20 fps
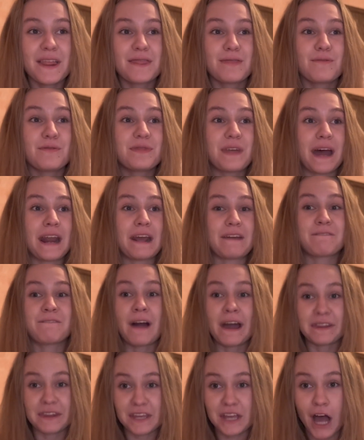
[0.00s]
that I
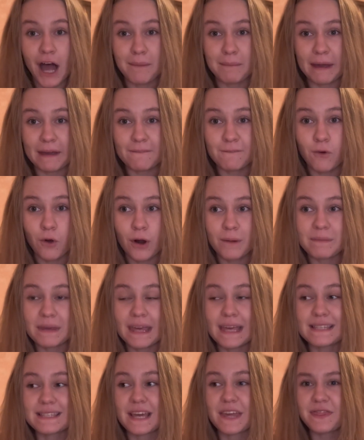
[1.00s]
finally caught my form
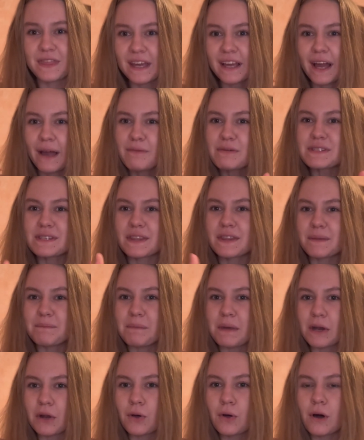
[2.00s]
because I think I was in the
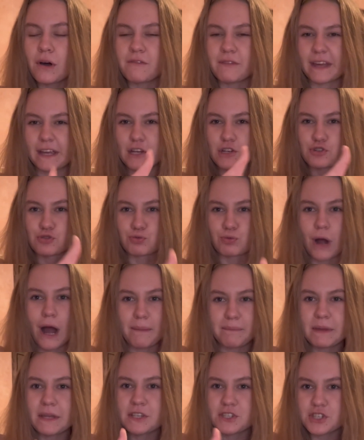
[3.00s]
middle of like a
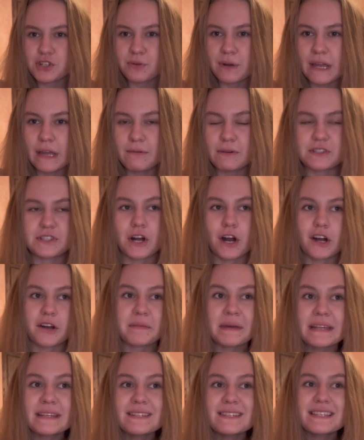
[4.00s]
dropping streak with
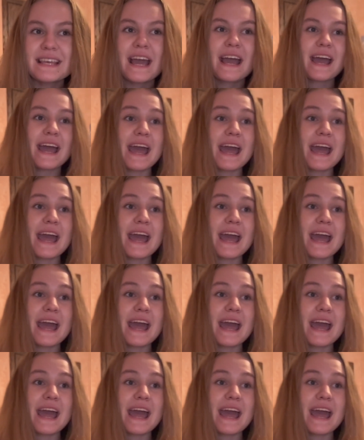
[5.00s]
tournaments,